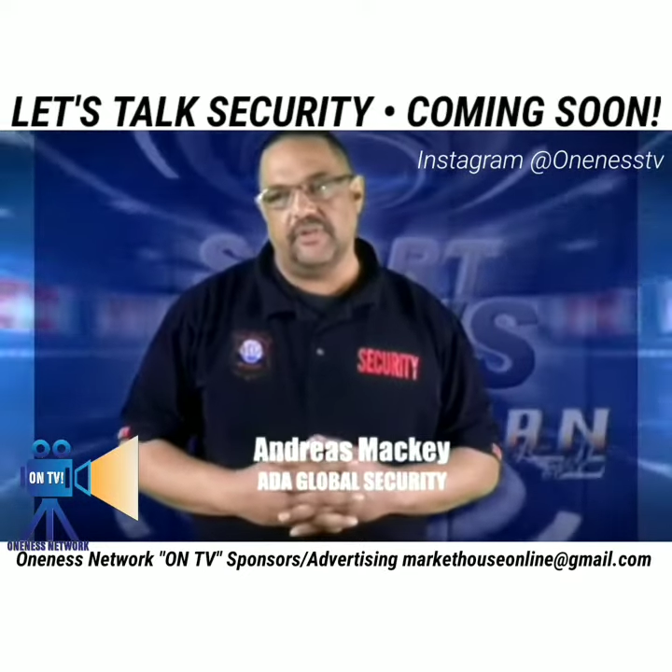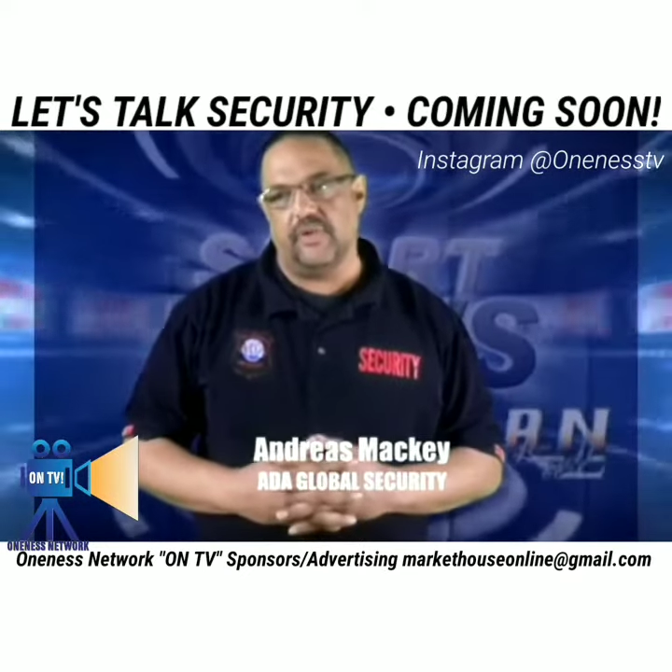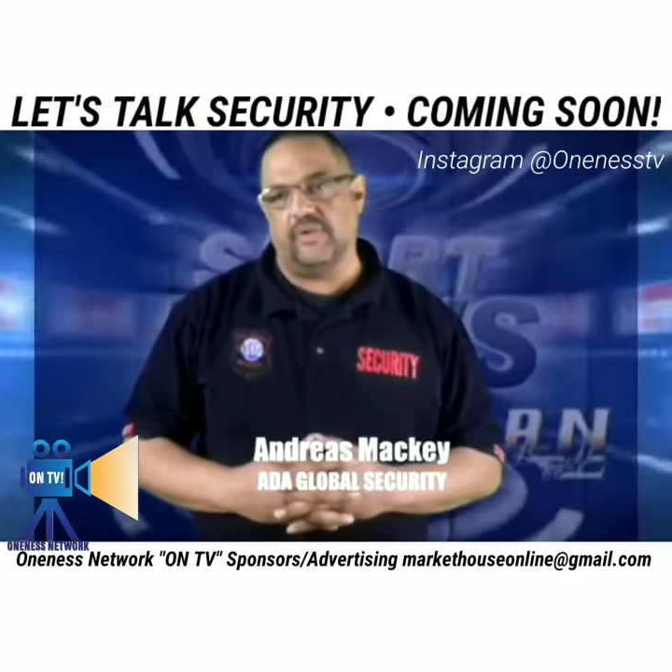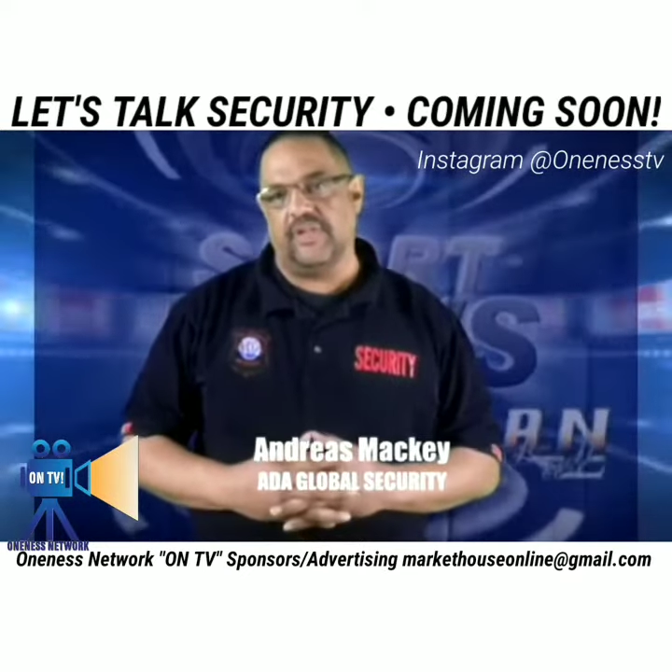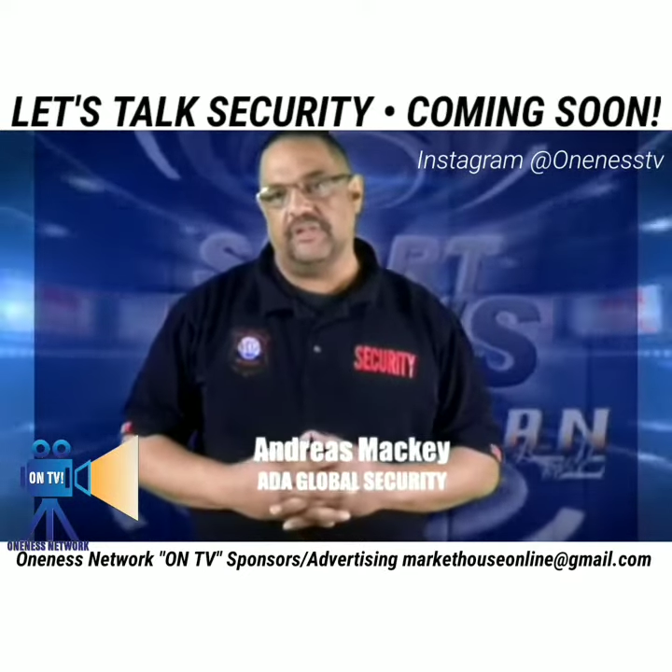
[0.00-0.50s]

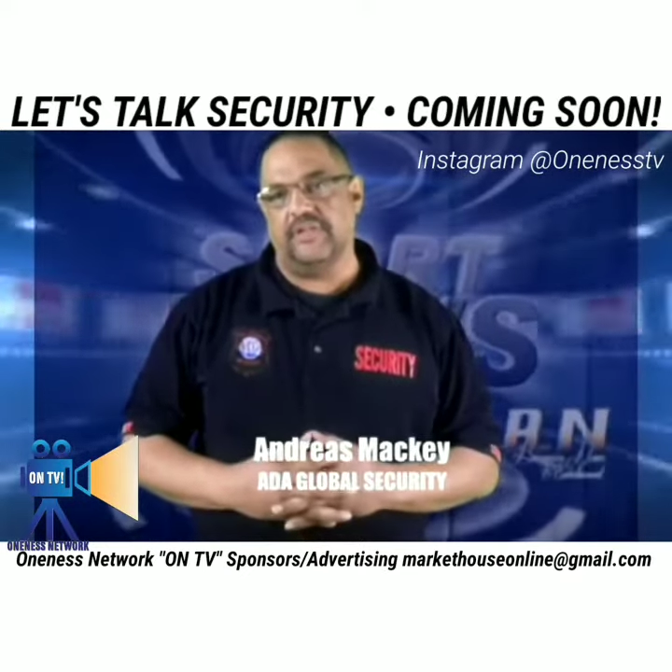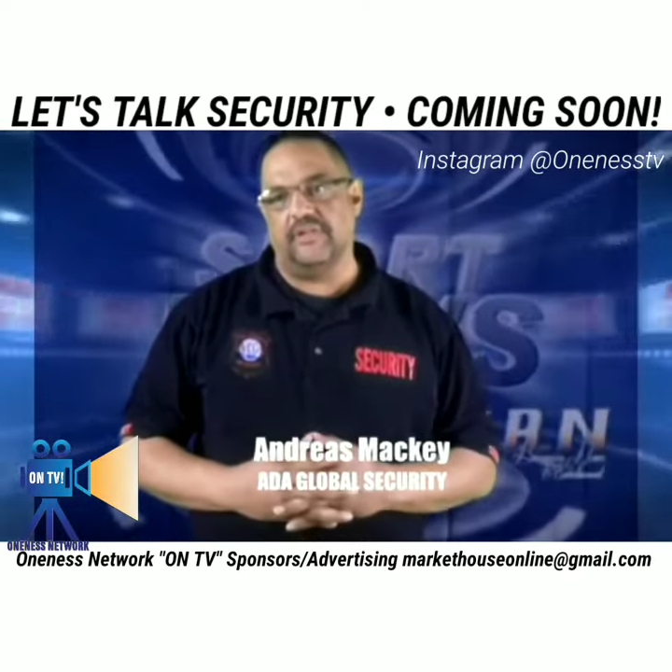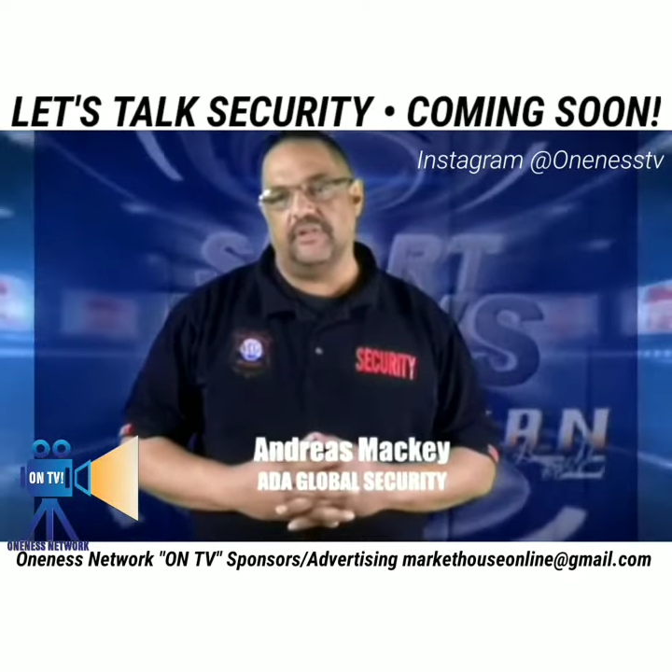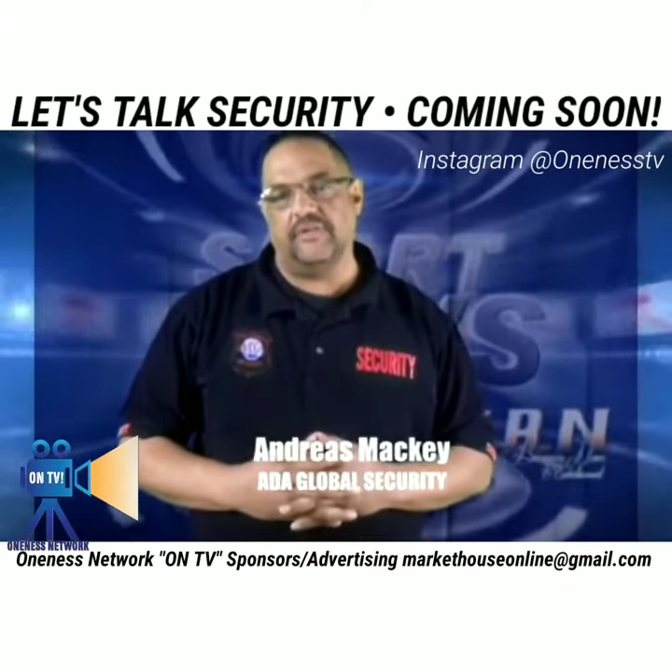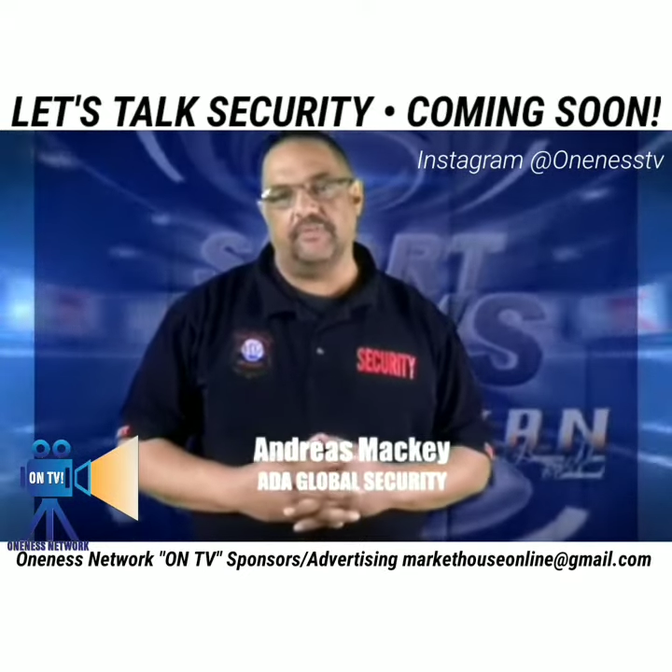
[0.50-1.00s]
ago when I did a
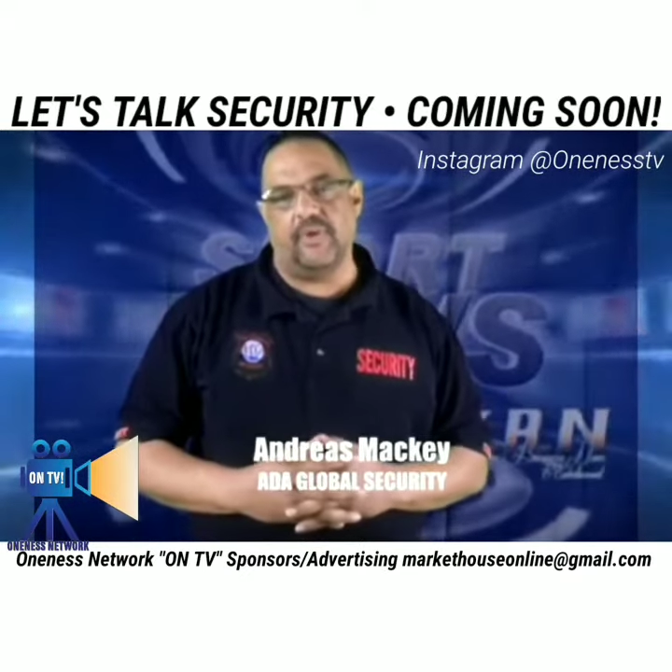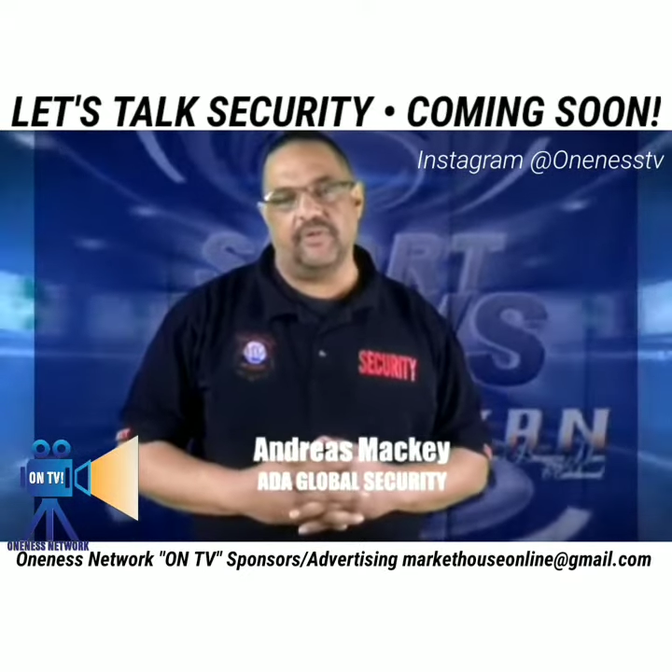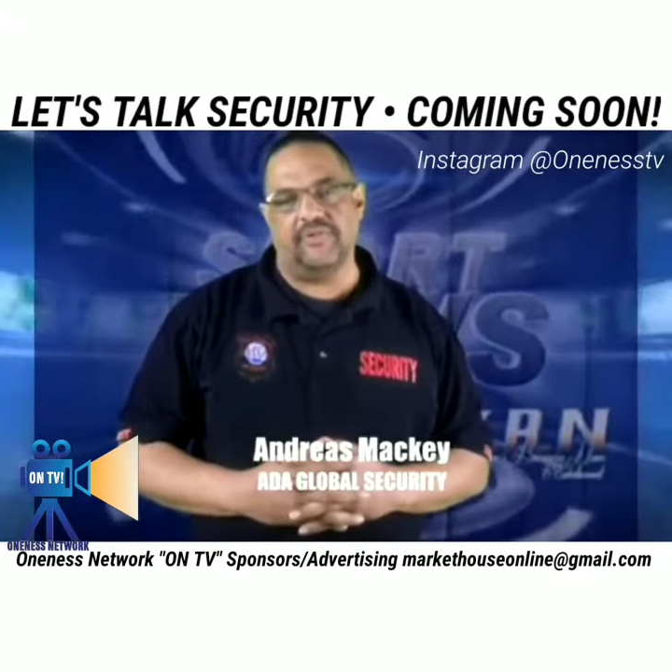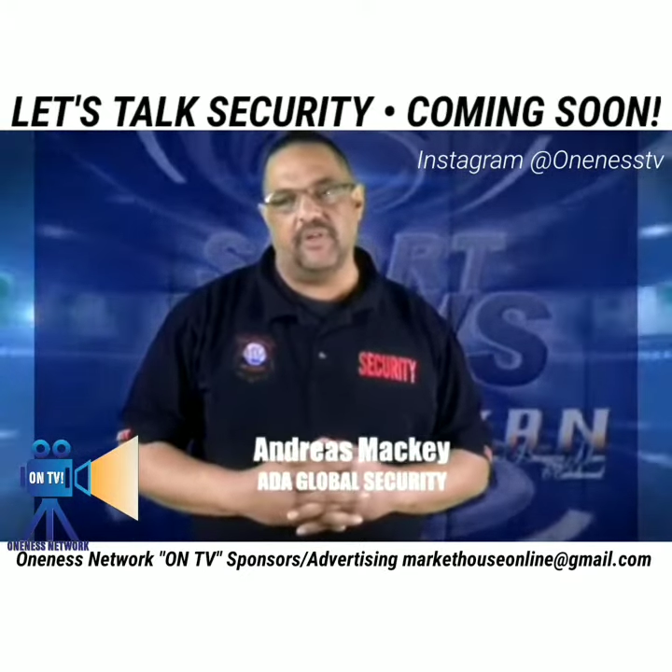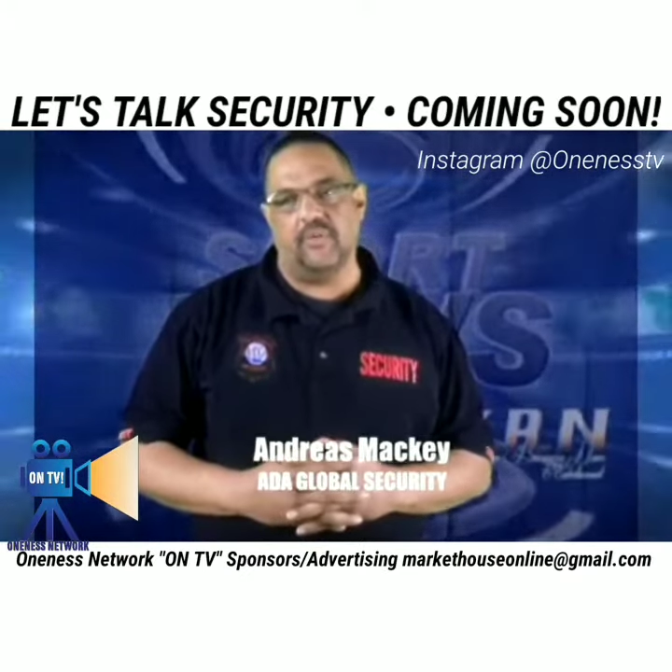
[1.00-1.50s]
little
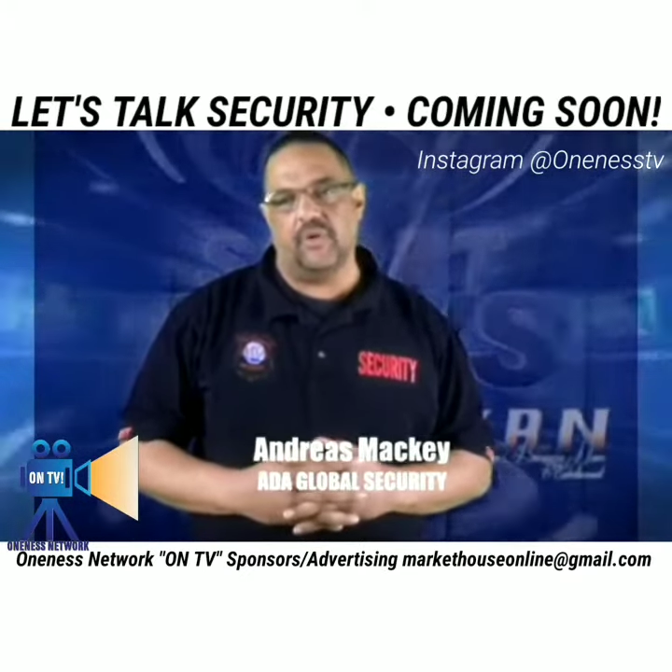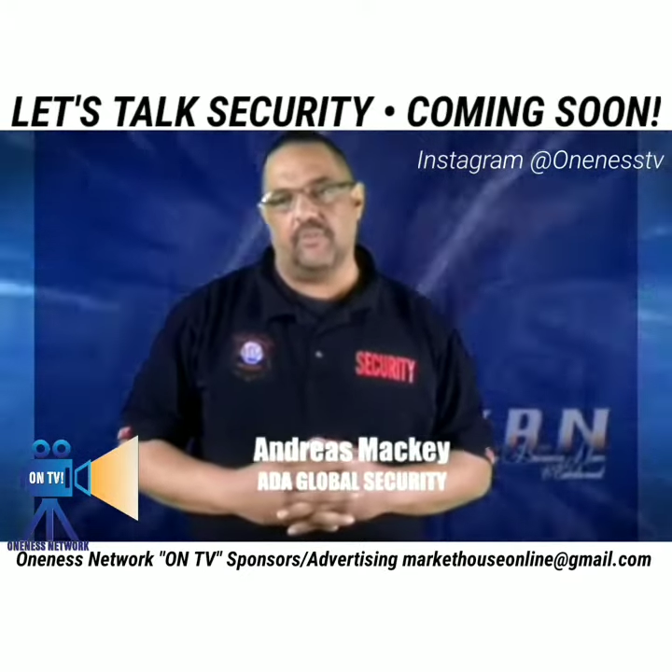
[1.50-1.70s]
small network